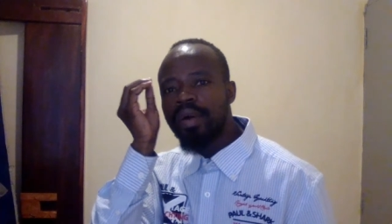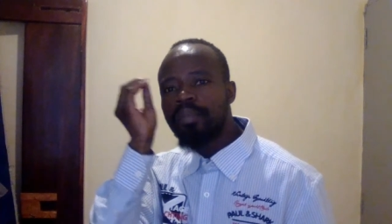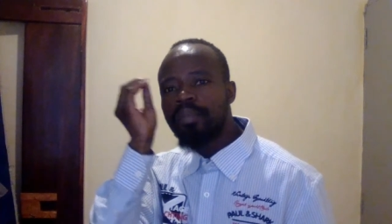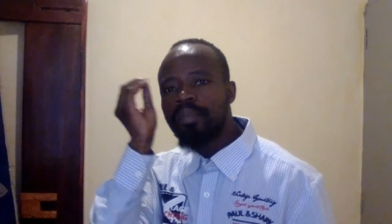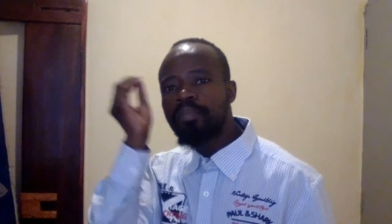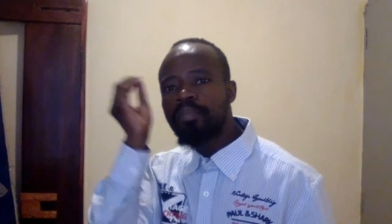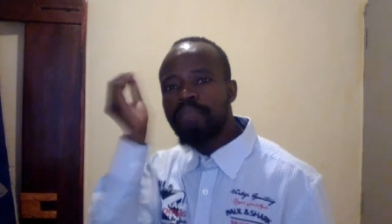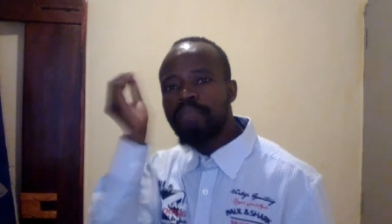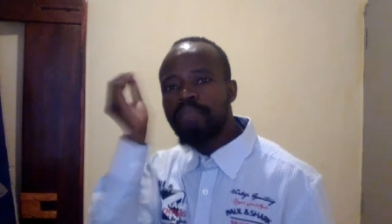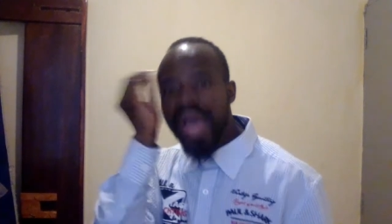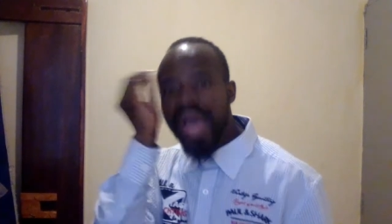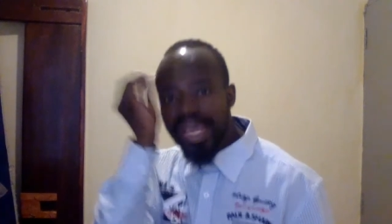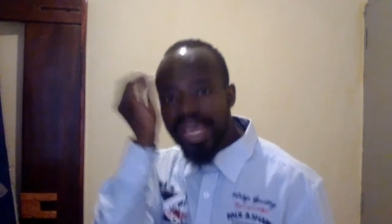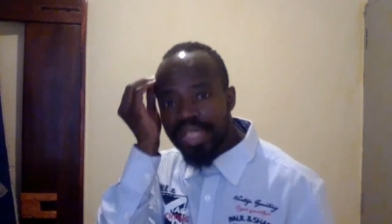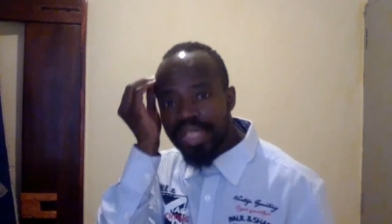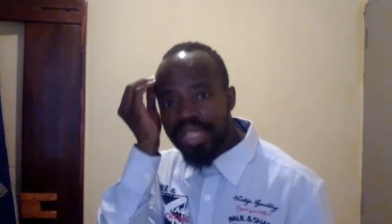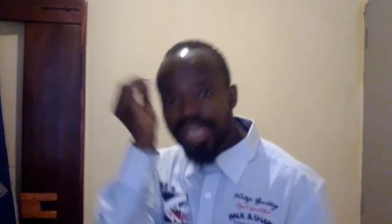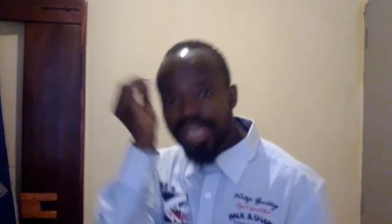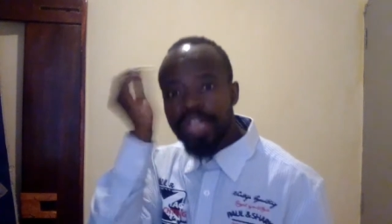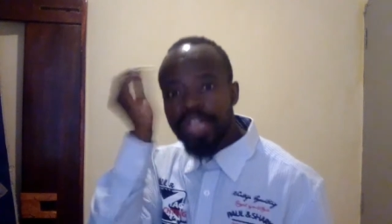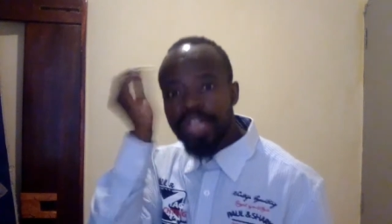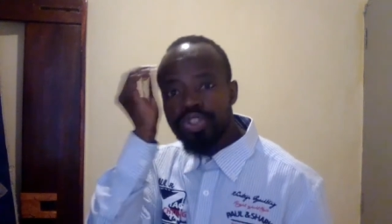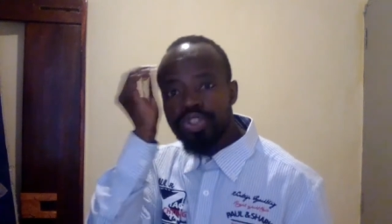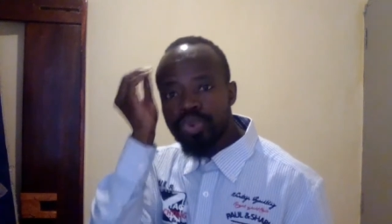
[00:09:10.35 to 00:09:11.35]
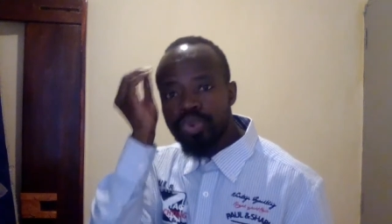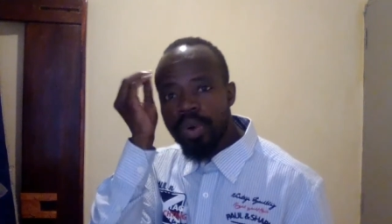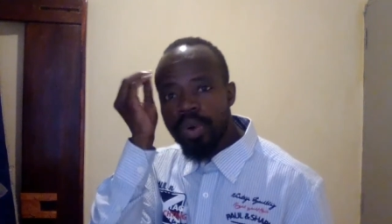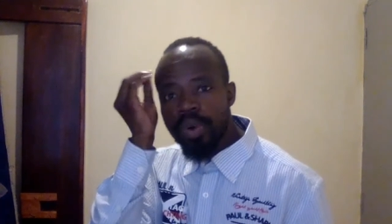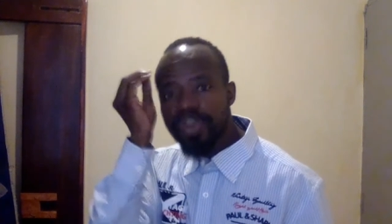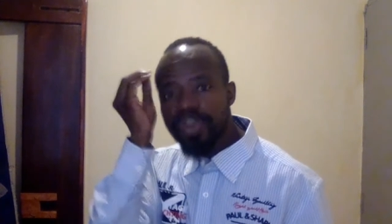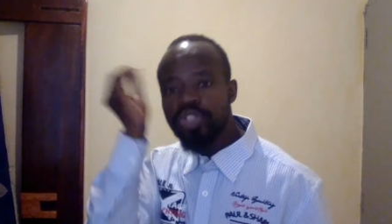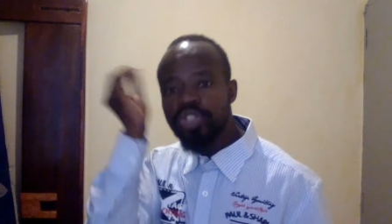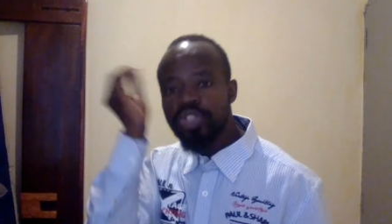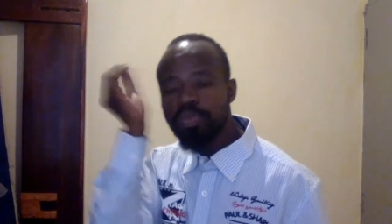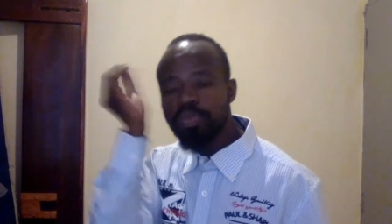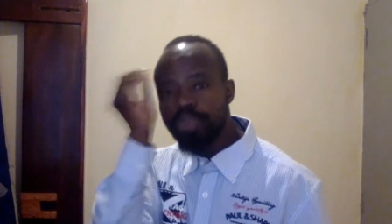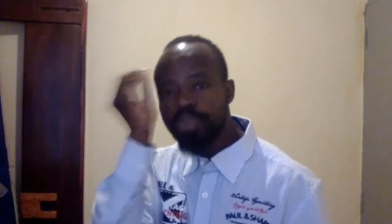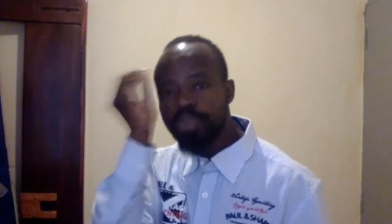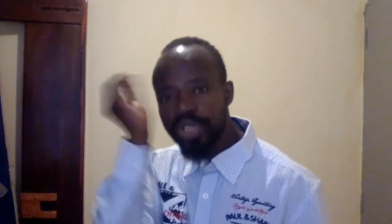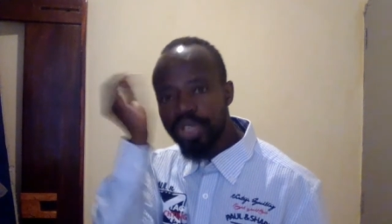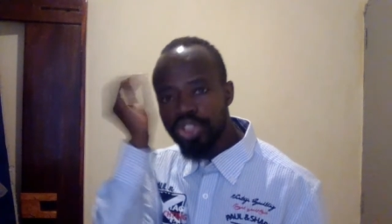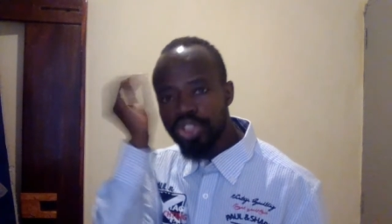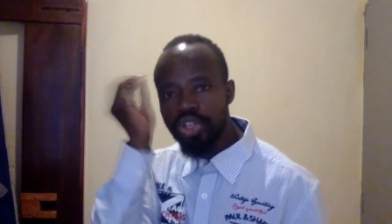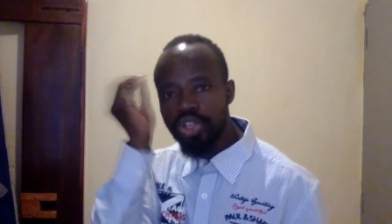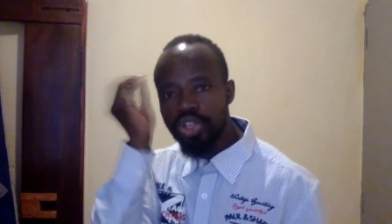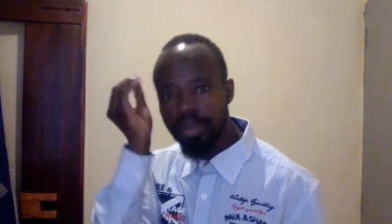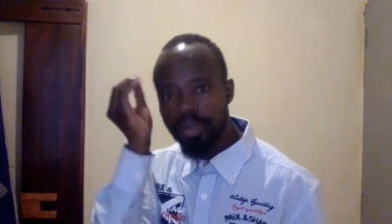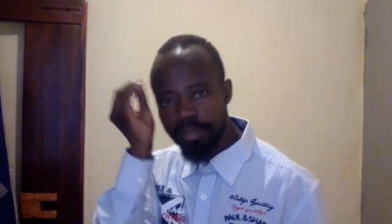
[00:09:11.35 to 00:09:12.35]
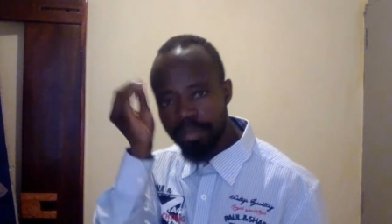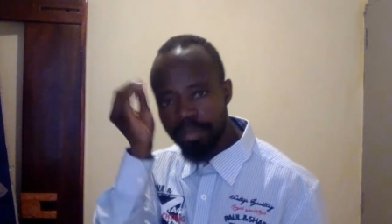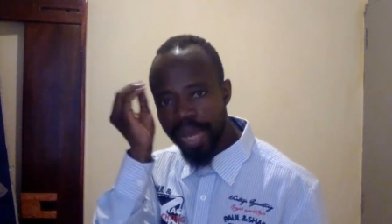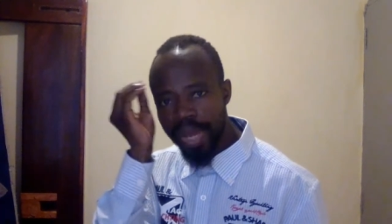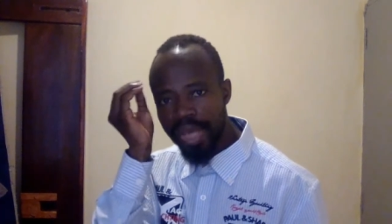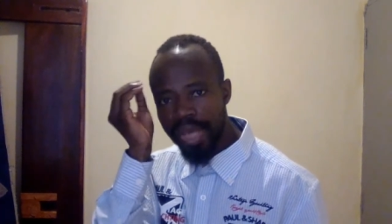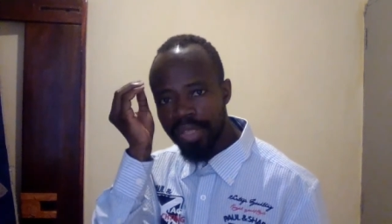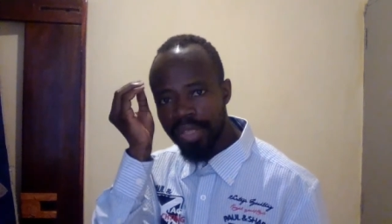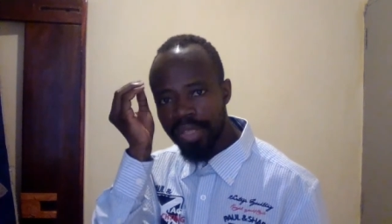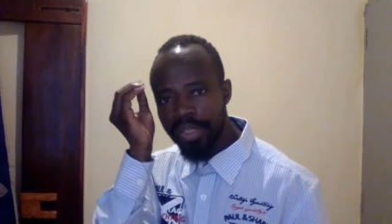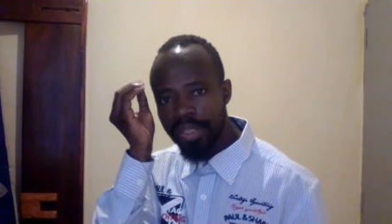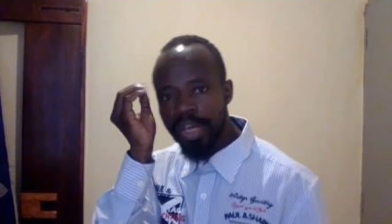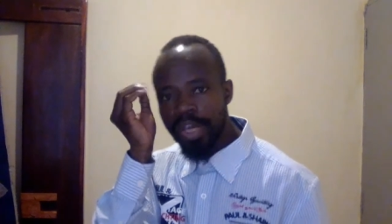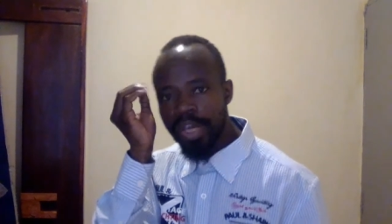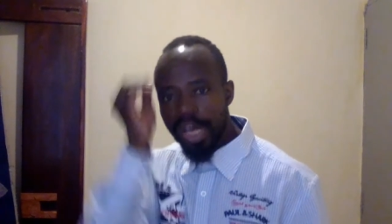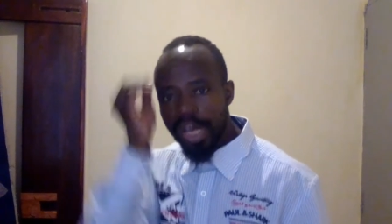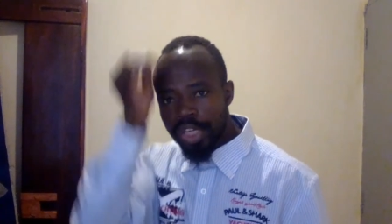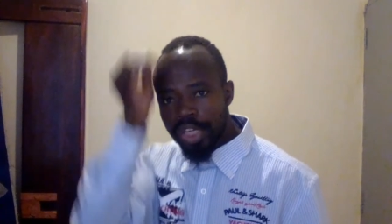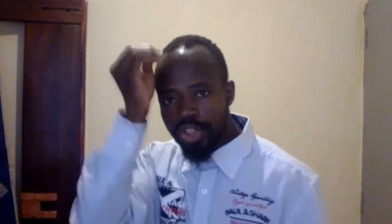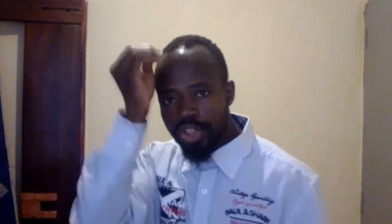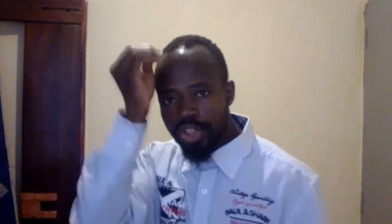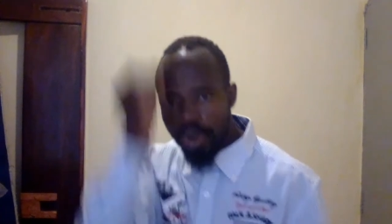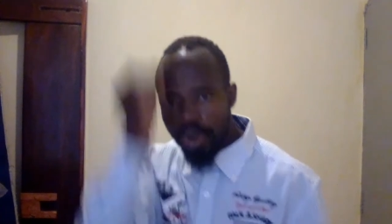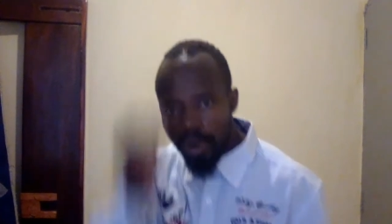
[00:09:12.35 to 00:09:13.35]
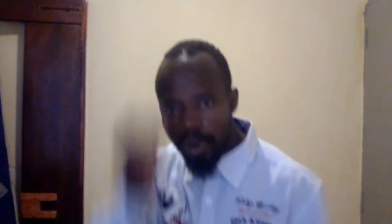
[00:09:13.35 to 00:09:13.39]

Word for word: mind into our spiritual mind in